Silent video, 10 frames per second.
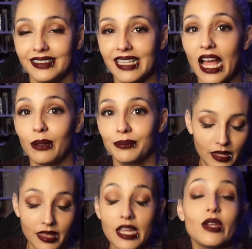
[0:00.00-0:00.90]
Help.
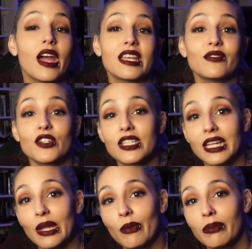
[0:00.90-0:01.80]
Thank you guys for
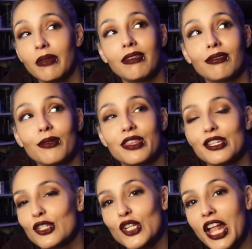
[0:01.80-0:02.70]
sticking with me through
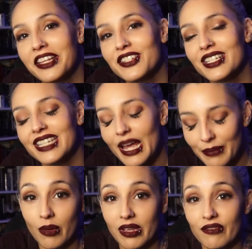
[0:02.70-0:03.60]
this challenging time.
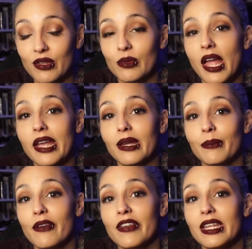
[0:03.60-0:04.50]
If you like
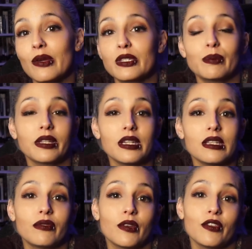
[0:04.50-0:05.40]
my videos, please
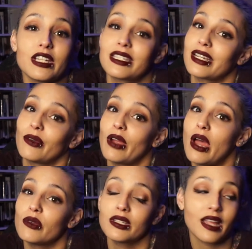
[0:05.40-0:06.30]
feel free to stick
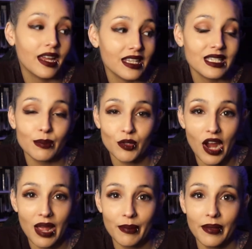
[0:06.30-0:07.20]
around, like and
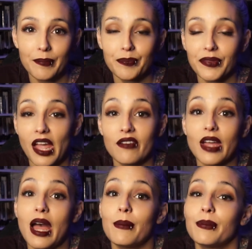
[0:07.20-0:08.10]
subscribe. I've
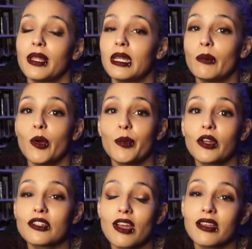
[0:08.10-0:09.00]
got plenty more
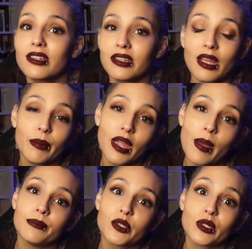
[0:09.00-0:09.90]
bookish content coming
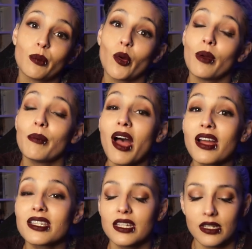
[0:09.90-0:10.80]
up, some more
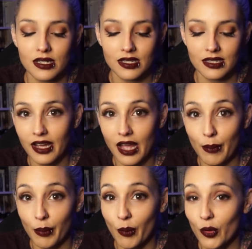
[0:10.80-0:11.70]
unboxings, a
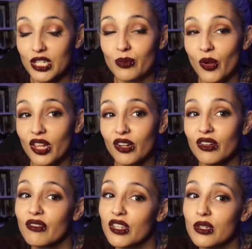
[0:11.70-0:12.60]
couple more spoiler
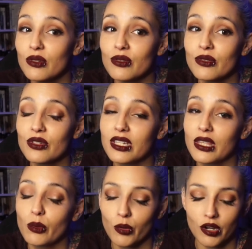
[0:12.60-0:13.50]
reviews in
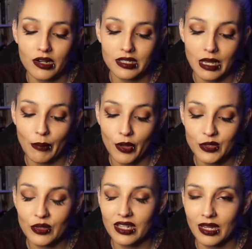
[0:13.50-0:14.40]
the works. I'm
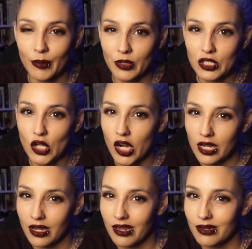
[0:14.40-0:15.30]
also thinking about
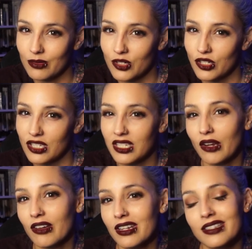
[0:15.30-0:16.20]
starting a new
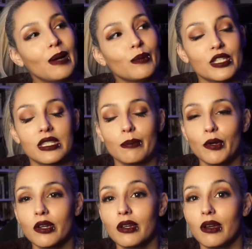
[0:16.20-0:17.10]
series. Was the
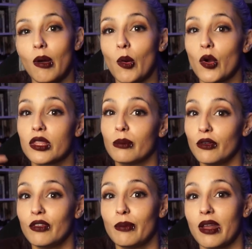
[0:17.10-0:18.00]
book or the
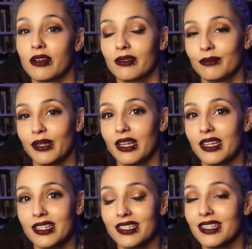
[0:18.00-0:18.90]
movie better?
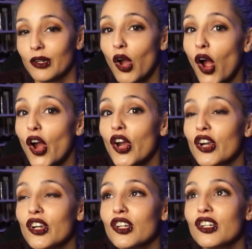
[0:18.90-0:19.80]
Because there
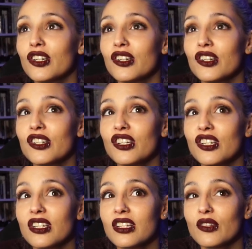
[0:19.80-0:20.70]
are,
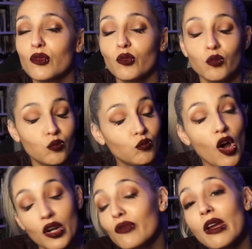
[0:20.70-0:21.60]

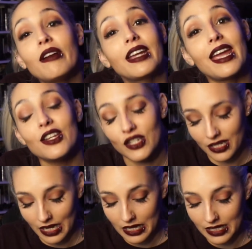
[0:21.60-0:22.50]
on a rare
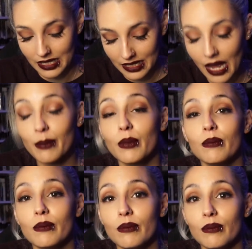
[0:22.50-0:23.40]
occasion, some
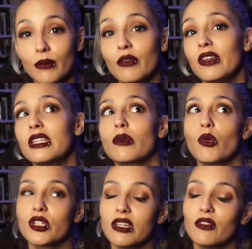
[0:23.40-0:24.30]
movies
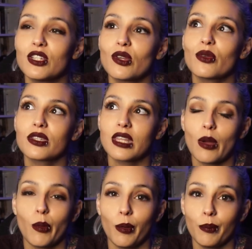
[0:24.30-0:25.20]
or TV shows
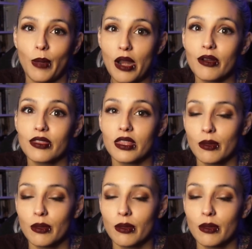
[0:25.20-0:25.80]
that were better than the